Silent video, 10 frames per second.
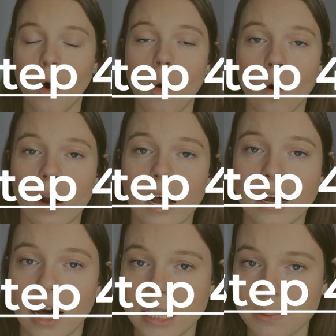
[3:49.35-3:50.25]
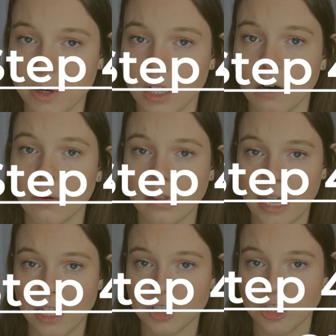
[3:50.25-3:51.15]
or a customer
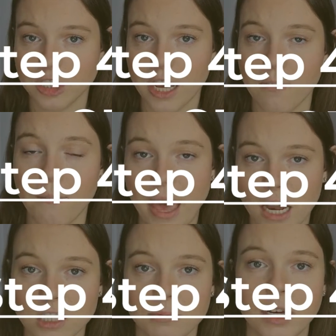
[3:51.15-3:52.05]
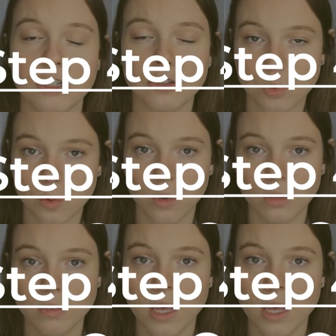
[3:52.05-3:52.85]
relationship management tool.